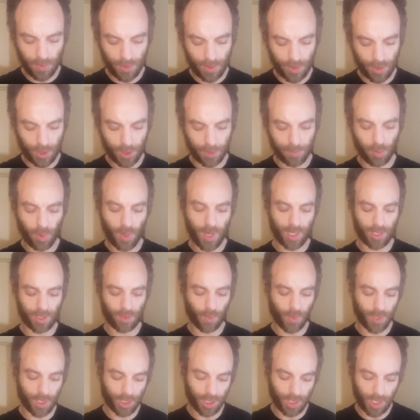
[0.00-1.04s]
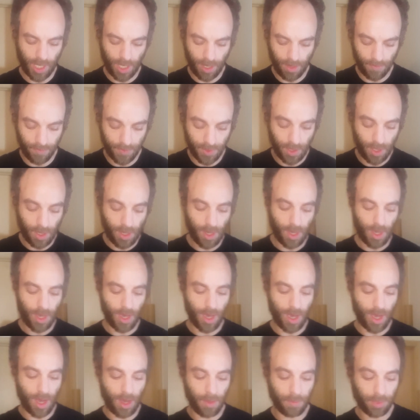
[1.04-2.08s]
Sprint, which gives
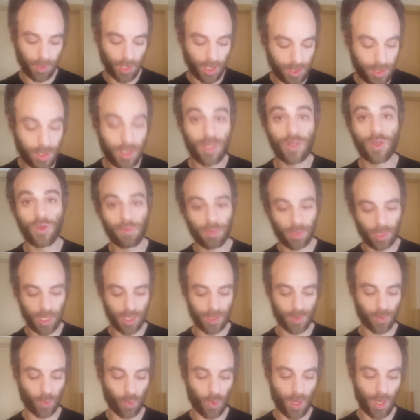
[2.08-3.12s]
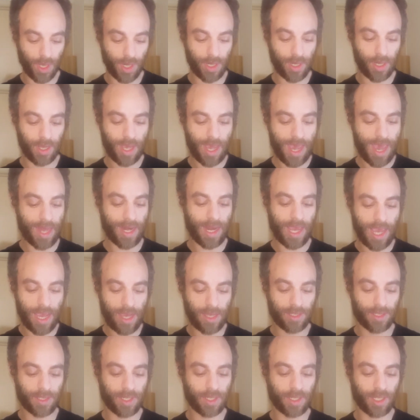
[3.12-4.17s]
+2/+1 and
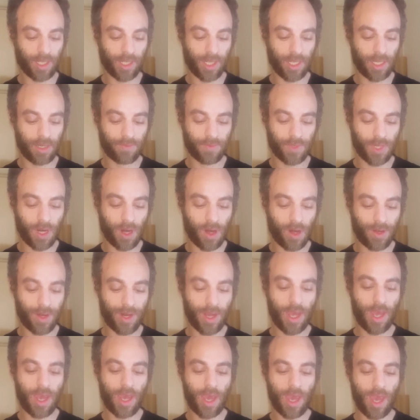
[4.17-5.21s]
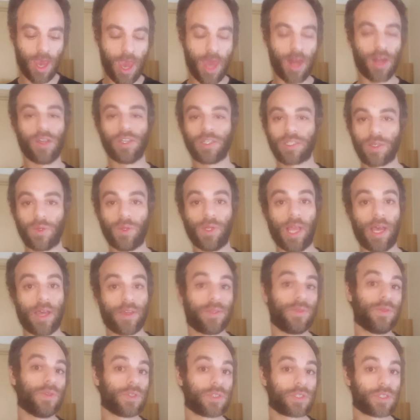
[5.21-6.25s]
haste until end of turn, and also
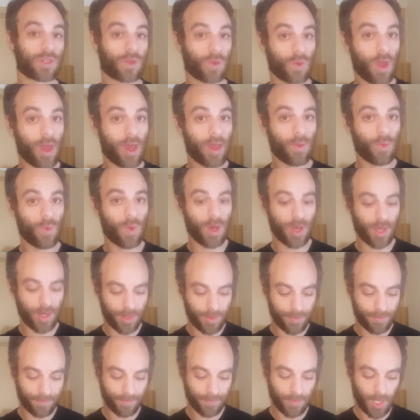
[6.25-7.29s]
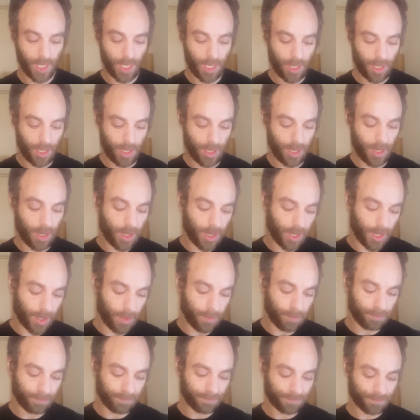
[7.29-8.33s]
allows you to scry
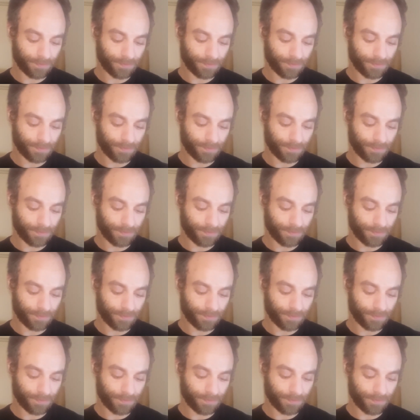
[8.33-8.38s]
1.